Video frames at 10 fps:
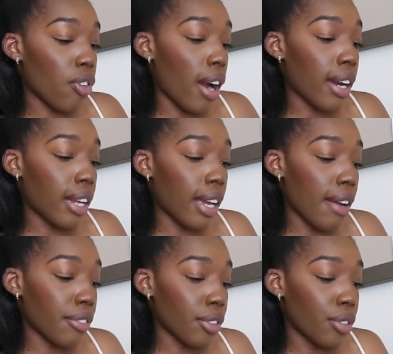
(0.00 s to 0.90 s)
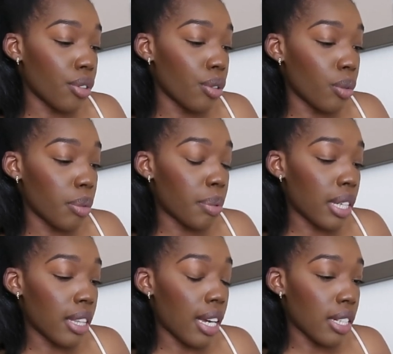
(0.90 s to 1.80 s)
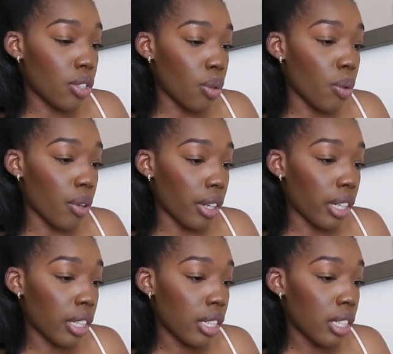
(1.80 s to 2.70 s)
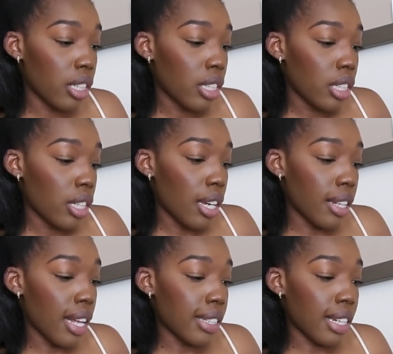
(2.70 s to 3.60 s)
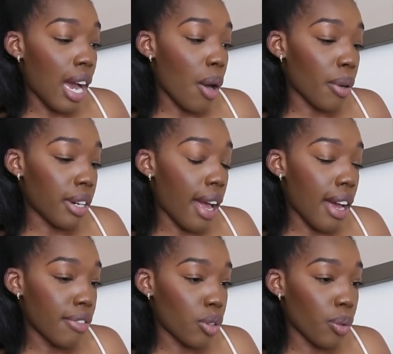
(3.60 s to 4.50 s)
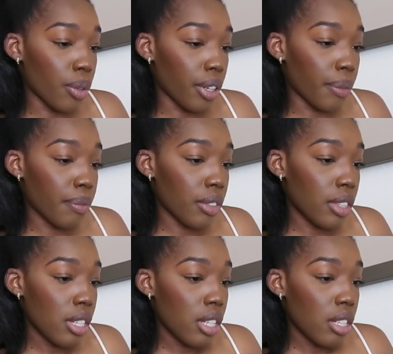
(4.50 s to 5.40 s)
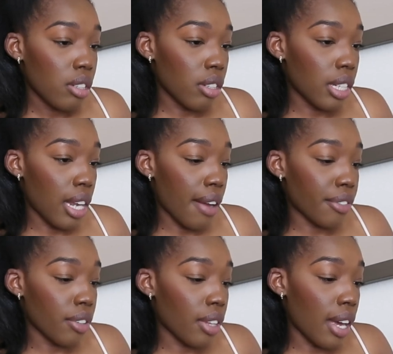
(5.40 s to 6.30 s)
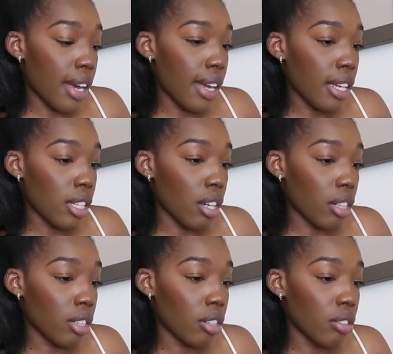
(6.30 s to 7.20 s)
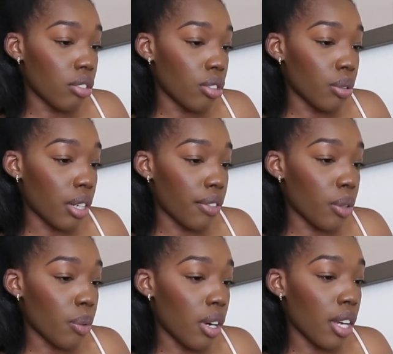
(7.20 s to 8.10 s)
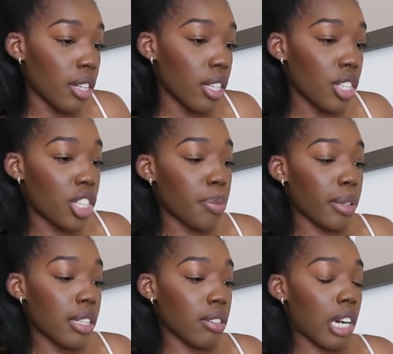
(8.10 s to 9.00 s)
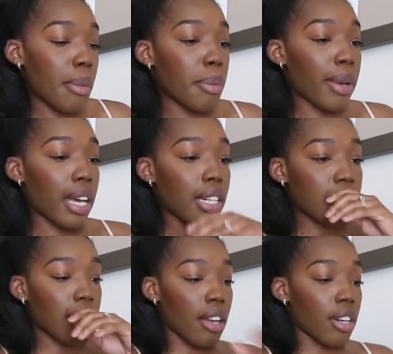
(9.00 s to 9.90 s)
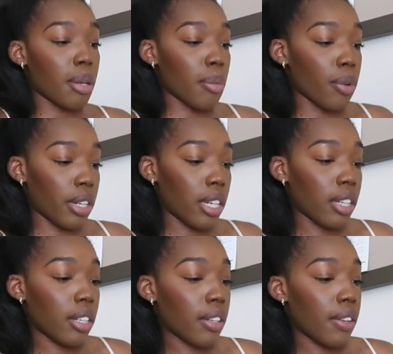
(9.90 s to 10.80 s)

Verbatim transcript: friday afternoon would be that tour and that's an hour and a half tour so then after that, y'all can go do whatever you want. And then she plans on coming back Saturday morning.